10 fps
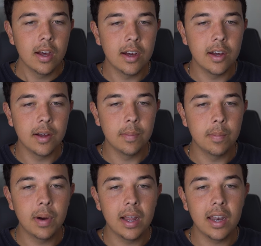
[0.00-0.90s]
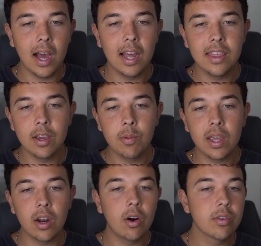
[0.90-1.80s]
but I think we
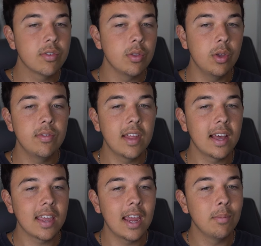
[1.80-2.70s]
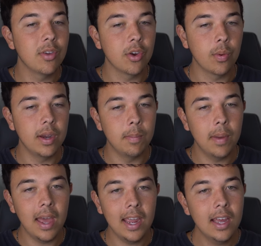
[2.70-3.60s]
could also lose that game to Green
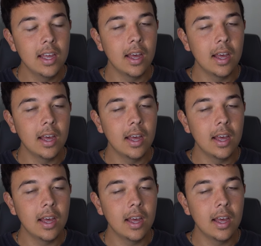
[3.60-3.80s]
Bay,